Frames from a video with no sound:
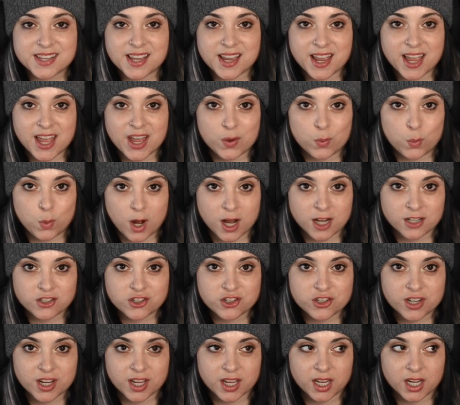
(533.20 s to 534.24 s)
I had
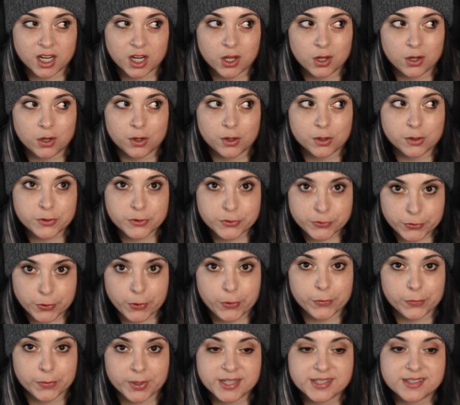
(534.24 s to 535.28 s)
watched it
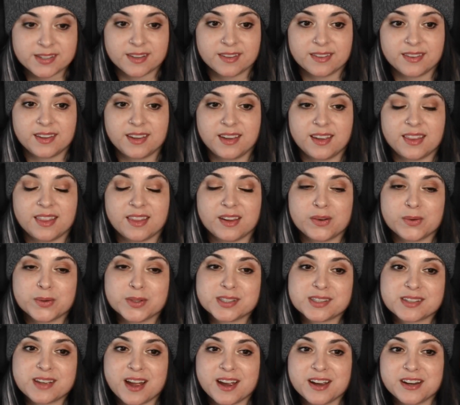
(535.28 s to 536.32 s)
so recently, there
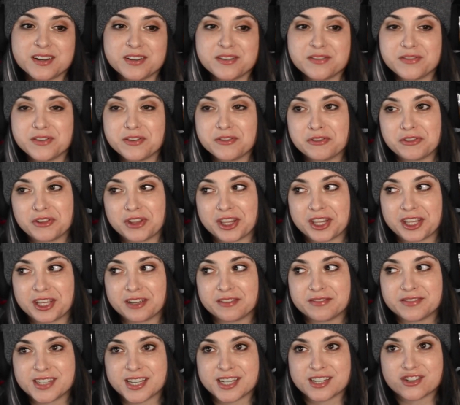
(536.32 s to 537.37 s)
was kind of a feeling
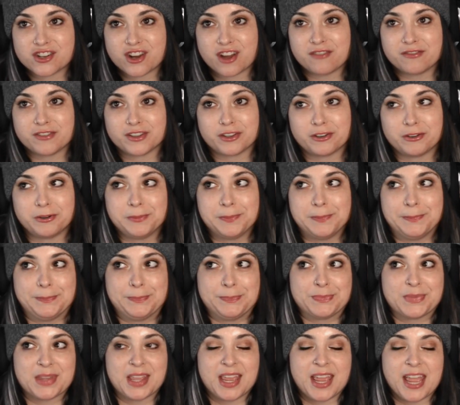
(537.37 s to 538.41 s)
of deja vu.
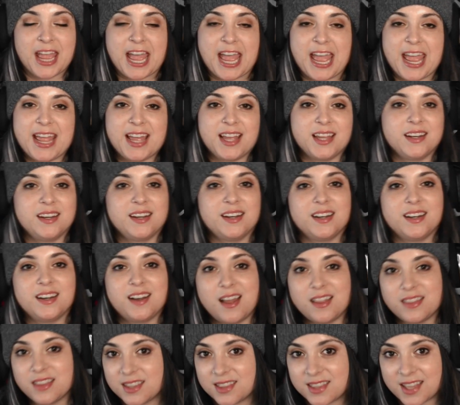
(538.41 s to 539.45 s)
And
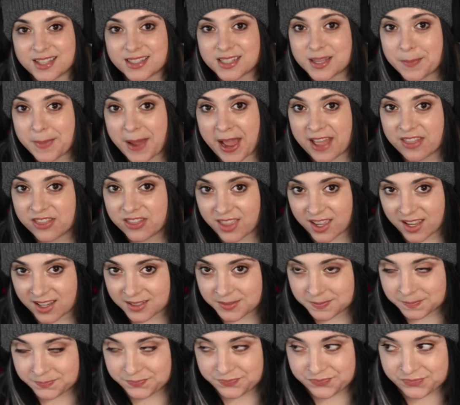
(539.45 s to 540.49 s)
not that that's a bad
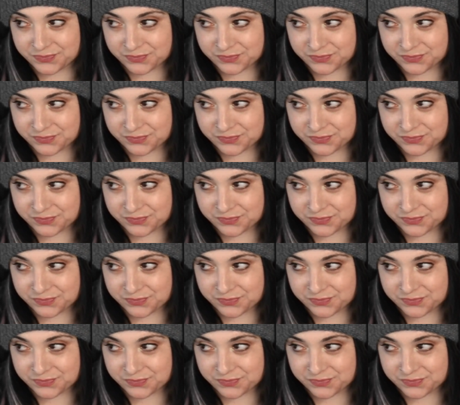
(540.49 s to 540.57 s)
thing.